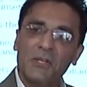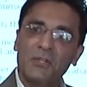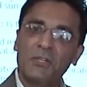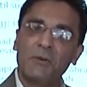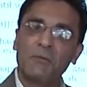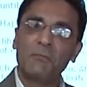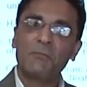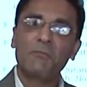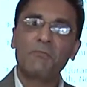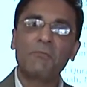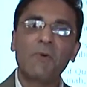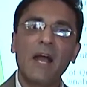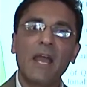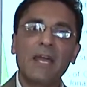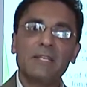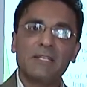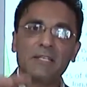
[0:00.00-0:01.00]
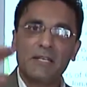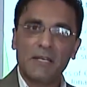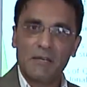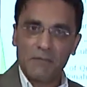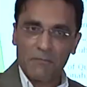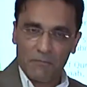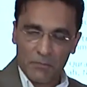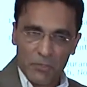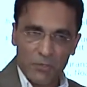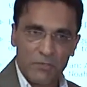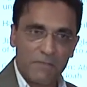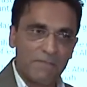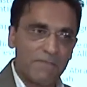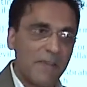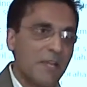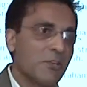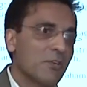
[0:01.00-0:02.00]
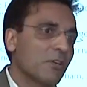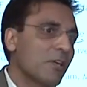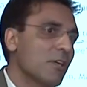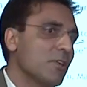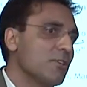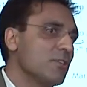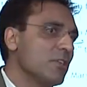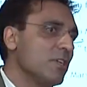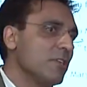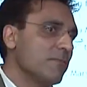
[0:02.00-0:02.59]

The fight to defend your country,